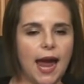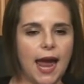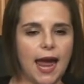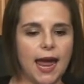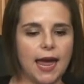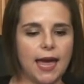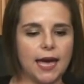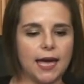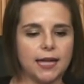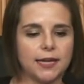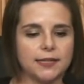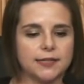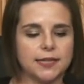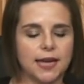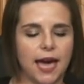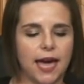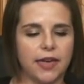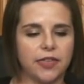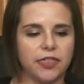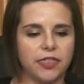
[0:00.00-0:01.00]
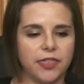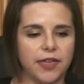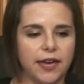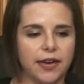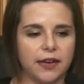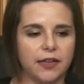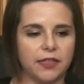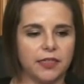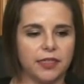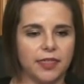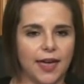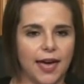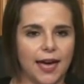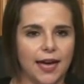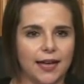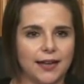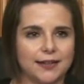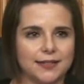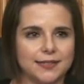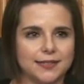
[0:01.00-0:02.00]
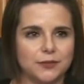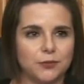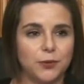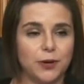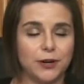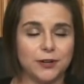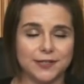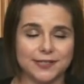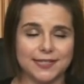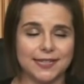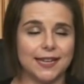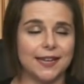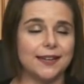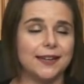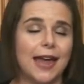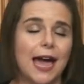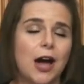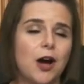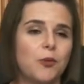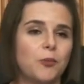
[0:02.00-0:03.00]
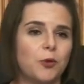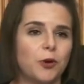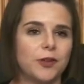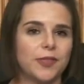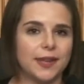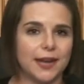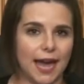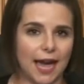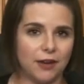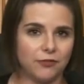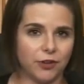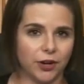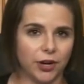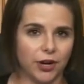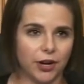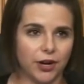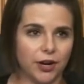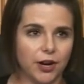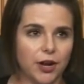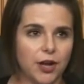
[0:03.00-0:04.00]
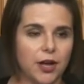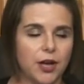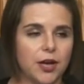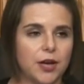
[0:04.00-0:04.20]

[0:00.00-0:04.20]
And I think that we are seeing now more than ever